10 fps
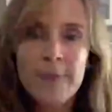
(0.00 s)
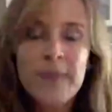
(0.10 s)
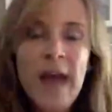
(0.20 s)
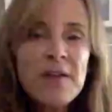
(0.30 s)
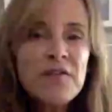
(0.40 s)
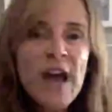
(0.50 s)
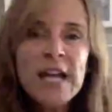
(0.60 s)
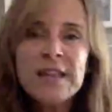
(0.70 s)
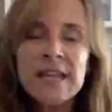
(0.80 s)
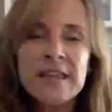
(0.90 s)
I
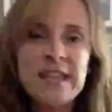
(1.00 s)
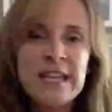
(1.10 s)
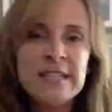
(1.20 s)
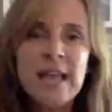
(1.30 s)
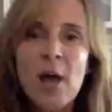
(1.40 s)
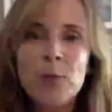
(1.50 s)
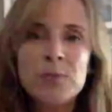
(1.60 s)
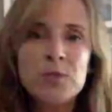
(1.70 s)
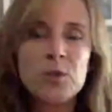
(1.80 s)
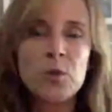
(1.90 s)
find that this helps
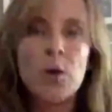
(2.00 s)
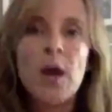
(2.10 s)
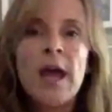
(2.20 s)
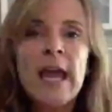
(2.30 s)
to